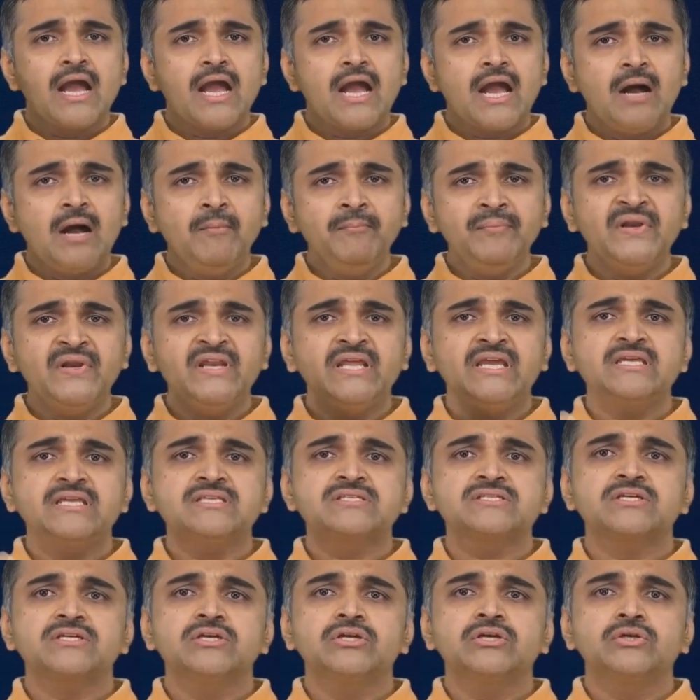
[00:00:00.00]

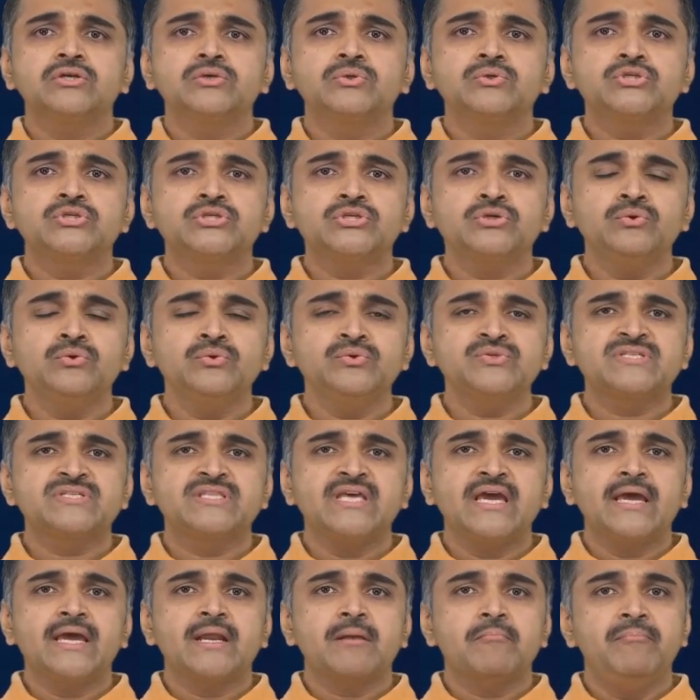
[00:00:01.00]
companies to choose
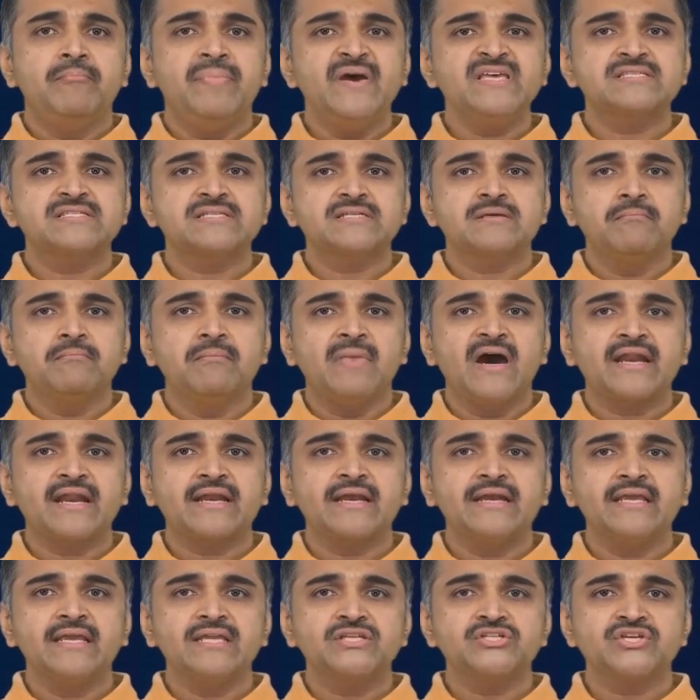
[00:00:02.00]
their best
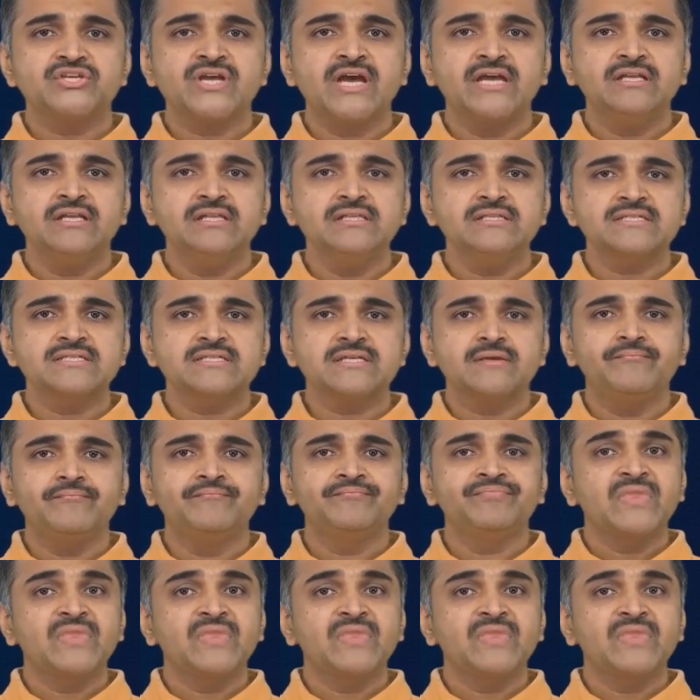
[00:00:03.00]
marketing channels